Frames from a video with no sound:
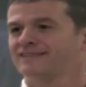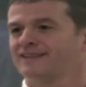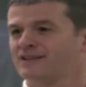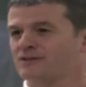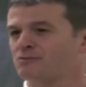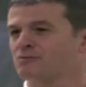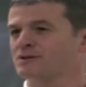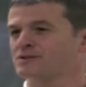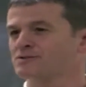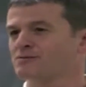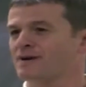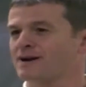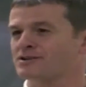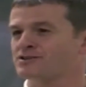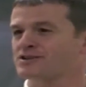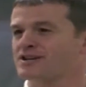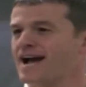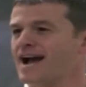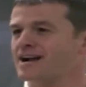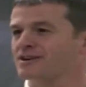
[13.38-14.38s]
that the
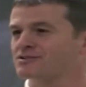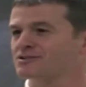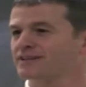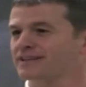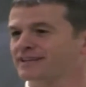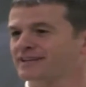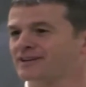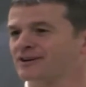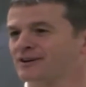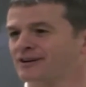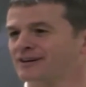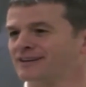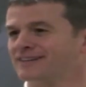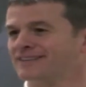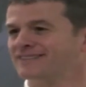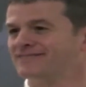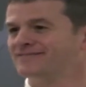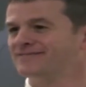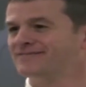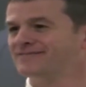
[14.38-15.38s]
resurrection actually occurred?
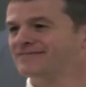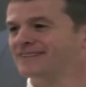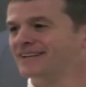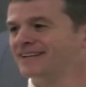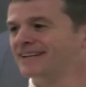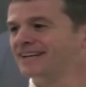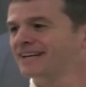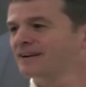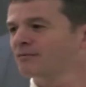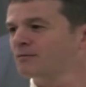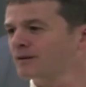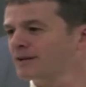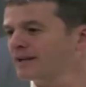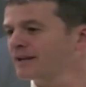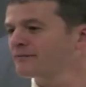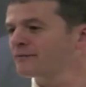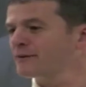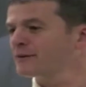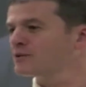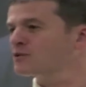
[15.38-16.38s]
We
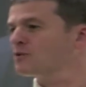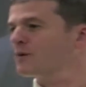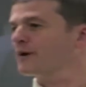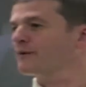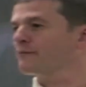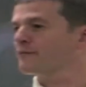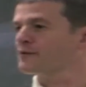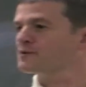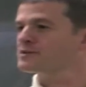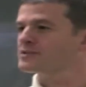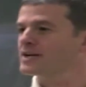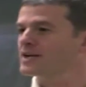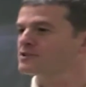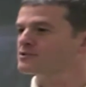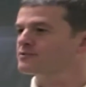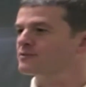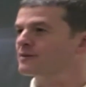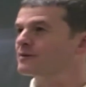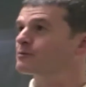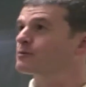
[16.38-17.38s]
live in the 21st
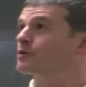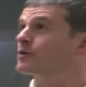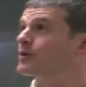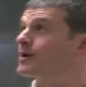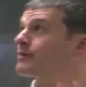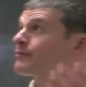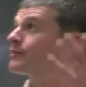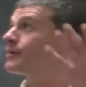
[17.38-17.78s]
century where we